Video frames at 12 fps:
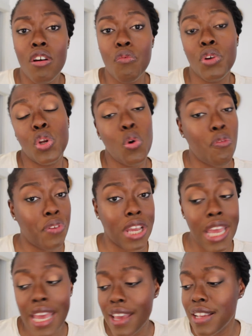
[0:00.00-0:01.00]
would go for
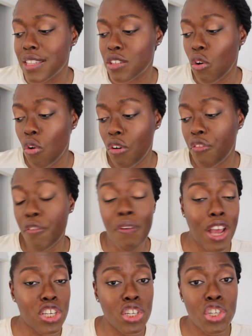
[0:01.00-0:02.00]
gigs or for
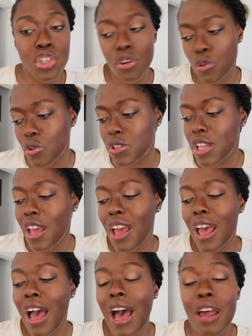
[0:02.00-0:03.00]
fashion shows
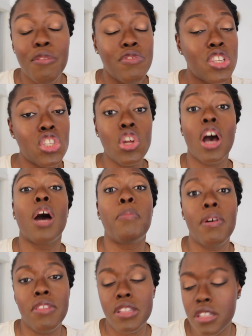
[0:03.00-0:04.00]
and stock up
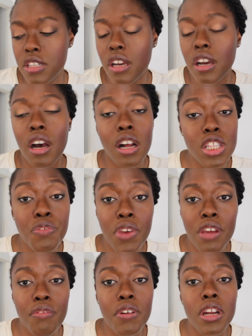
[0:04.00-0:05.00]
on this. This is a cult
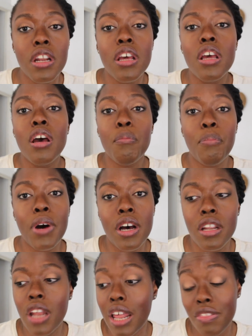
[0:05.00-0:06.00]
favorite,
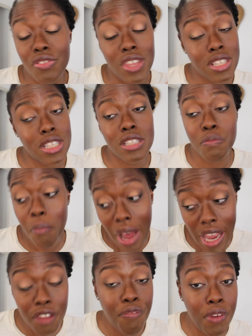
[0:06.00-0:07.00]
and this is
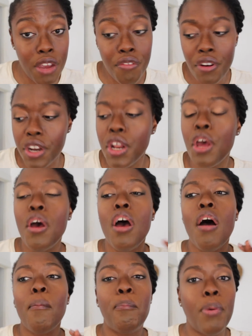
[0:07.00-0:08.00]
my favorite,
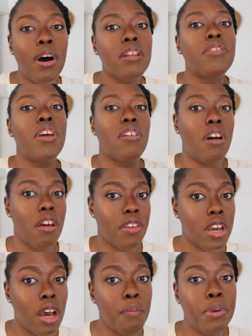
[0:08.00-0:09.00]
but there are other
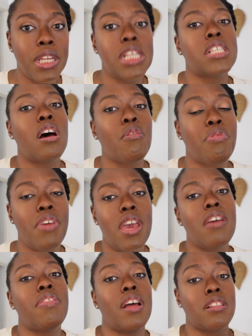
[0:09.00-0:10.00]
companies out
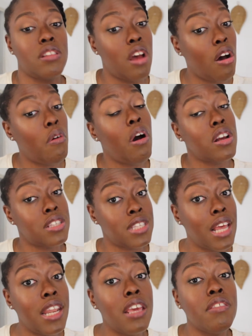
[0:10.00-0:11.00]
there that now are
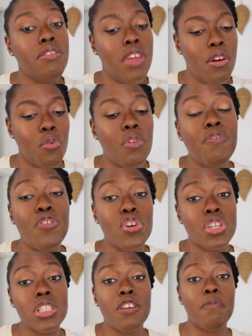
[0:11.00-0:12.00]
selling their own
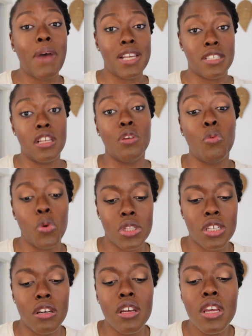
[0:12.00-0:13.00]
versions of micellar
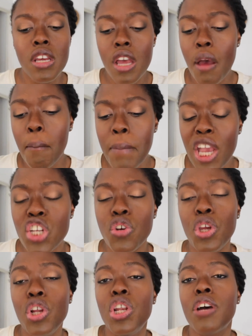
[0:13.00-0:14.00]
water. Make sure
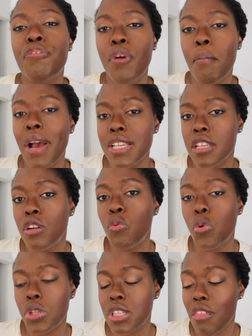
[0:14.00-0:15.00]
you look for micellar
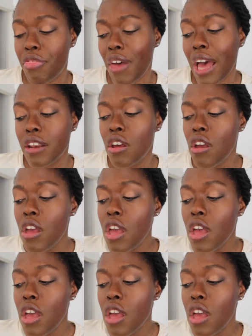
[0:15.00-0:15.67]
water that